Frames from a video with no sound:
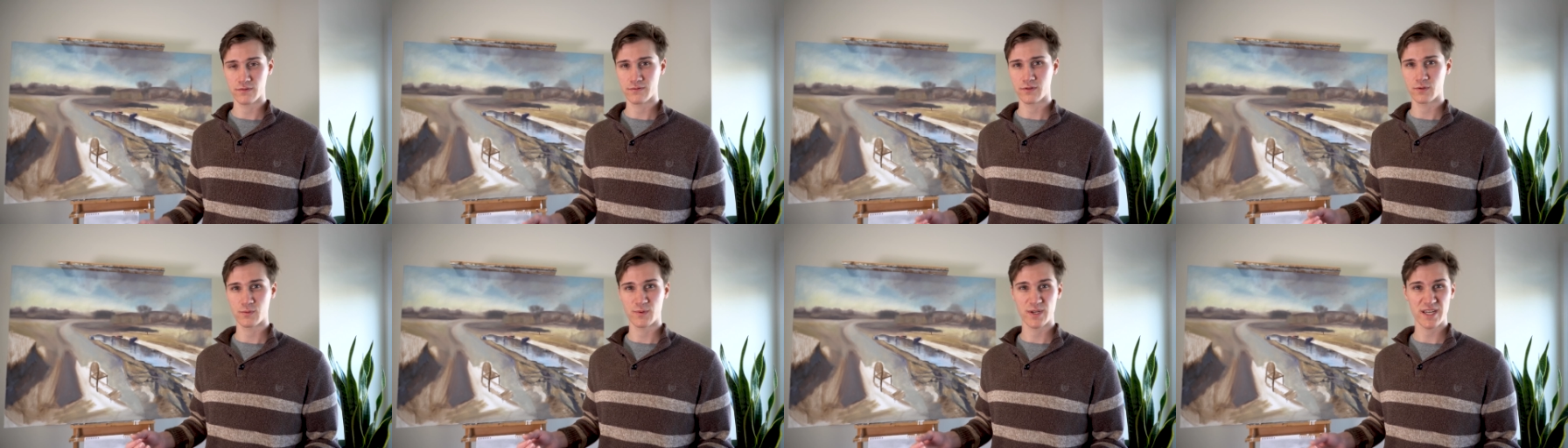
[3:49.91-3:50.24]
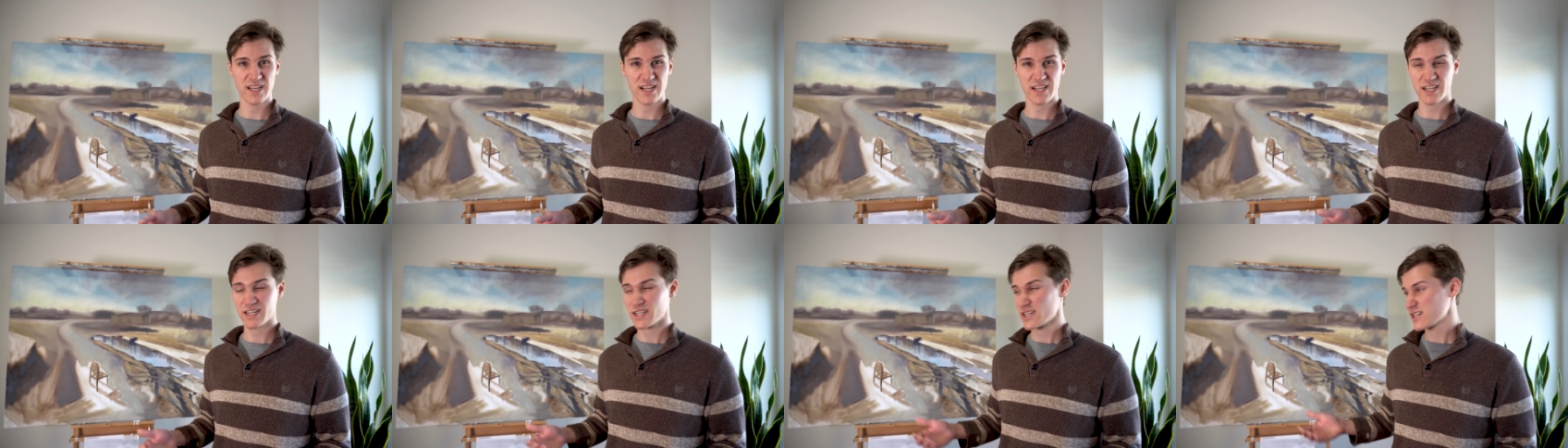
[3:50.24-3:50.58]
The
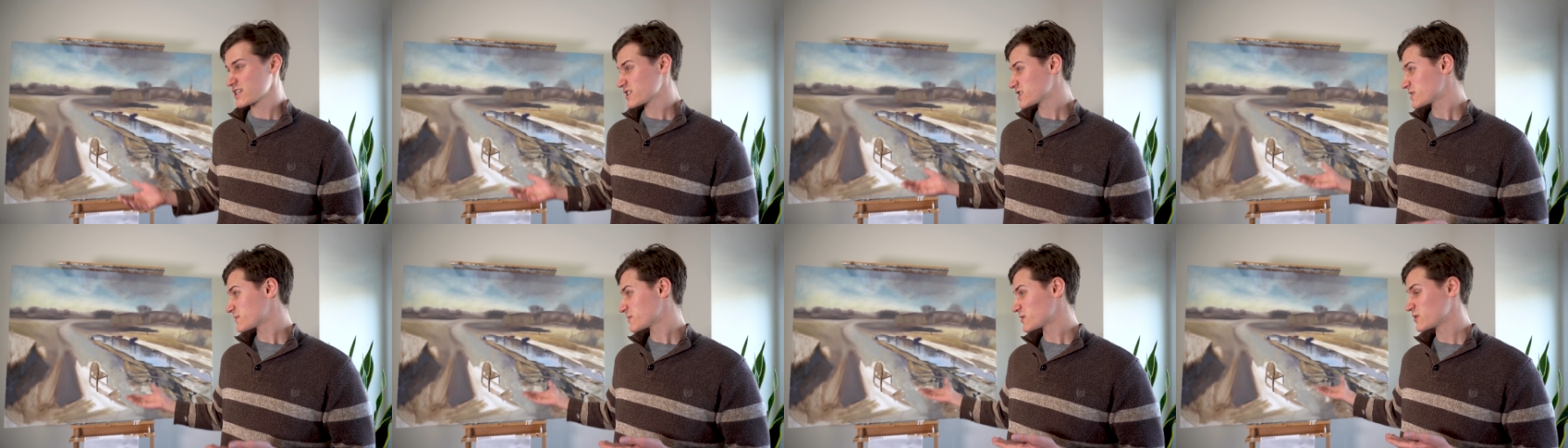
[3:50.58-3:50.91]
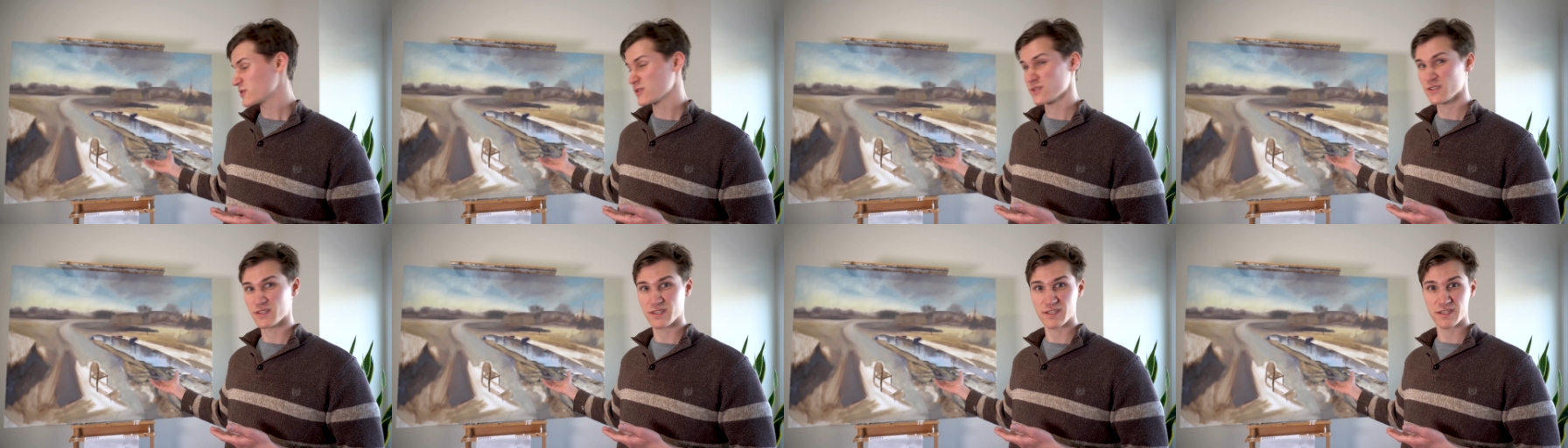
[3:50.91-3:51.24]
reality I
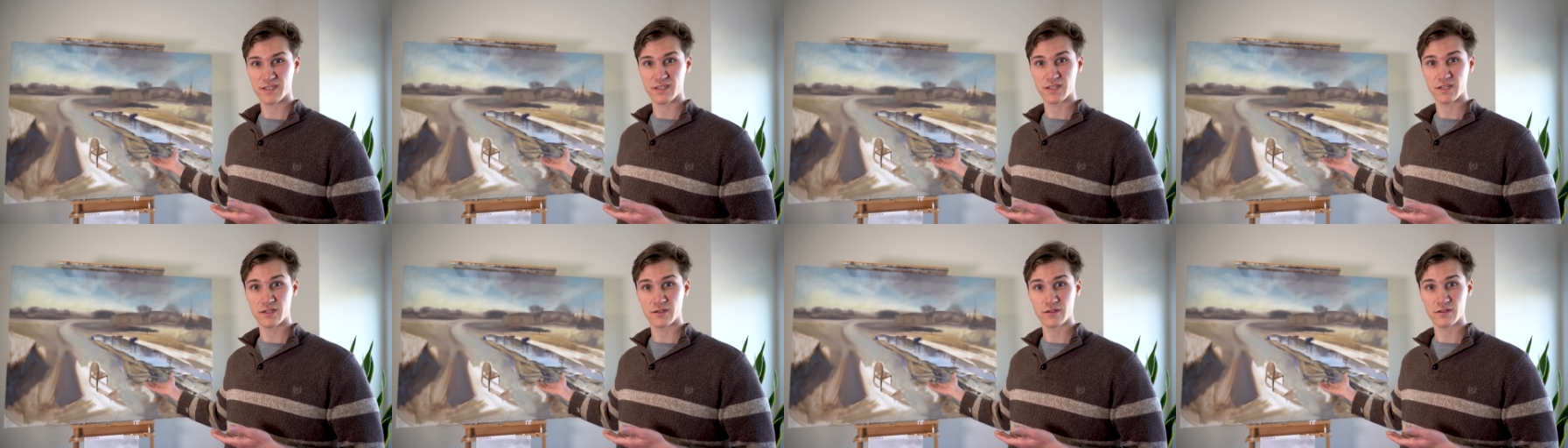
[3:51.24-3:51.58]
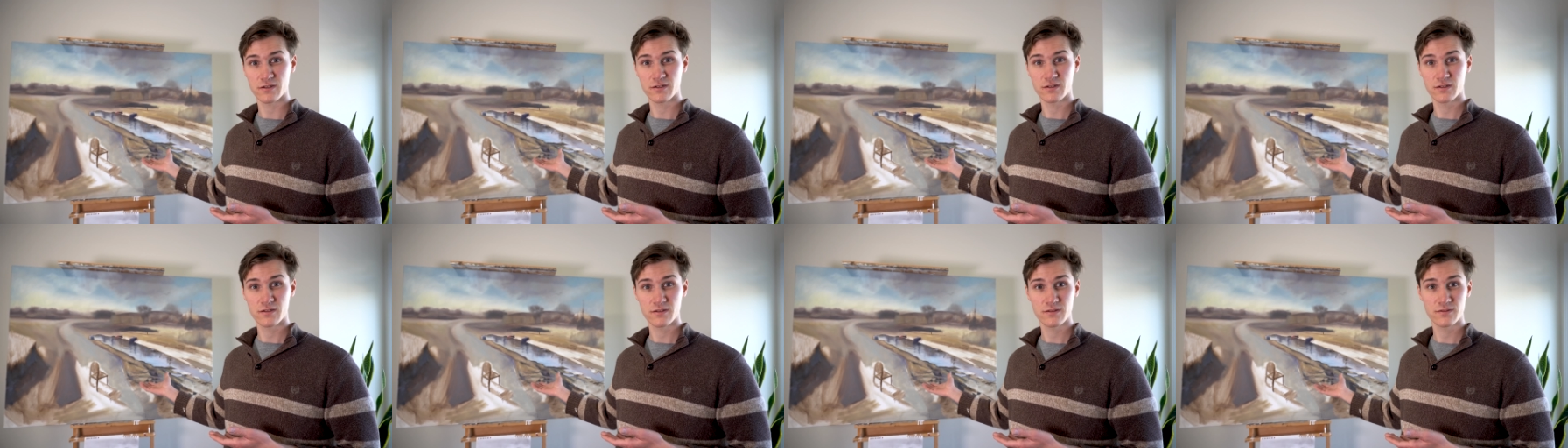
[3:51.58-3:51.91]
experience is here.